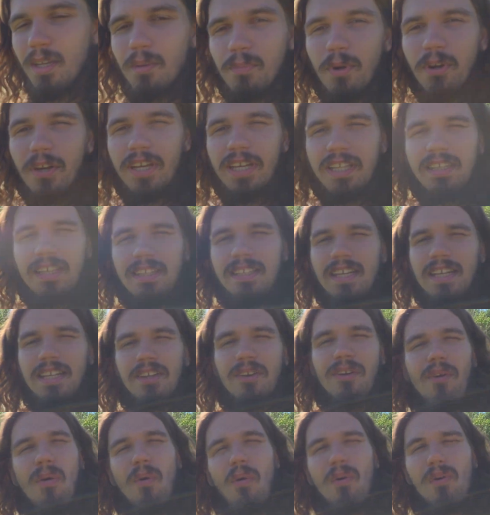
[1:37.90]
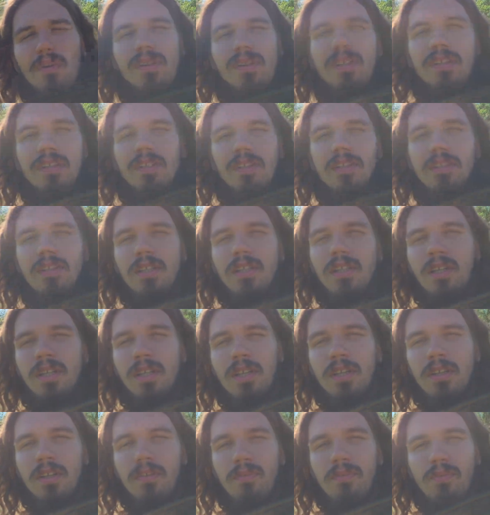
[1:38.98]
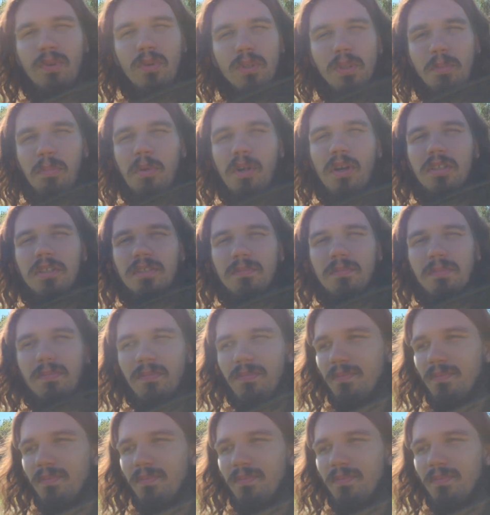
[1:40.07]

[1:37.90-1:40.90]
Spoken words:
but here they're like all fully blossom